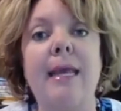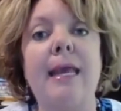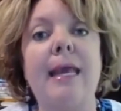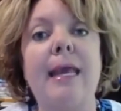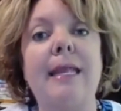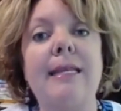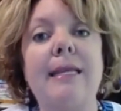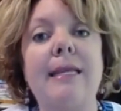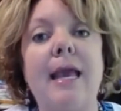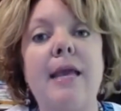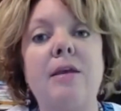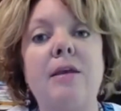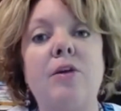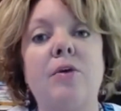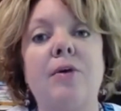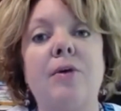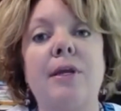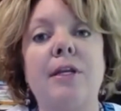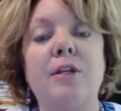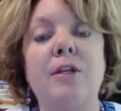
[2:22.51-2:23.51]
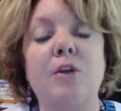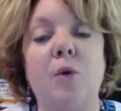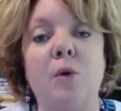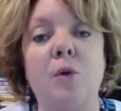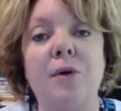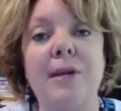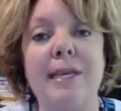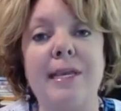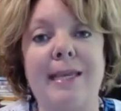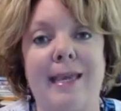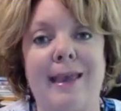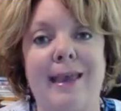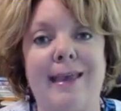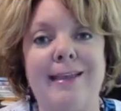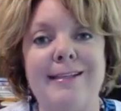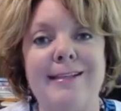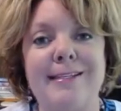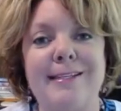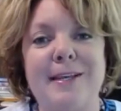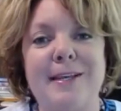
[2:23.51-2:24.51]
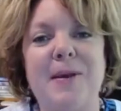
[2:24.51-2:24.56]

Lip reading: And yet you're ignoring it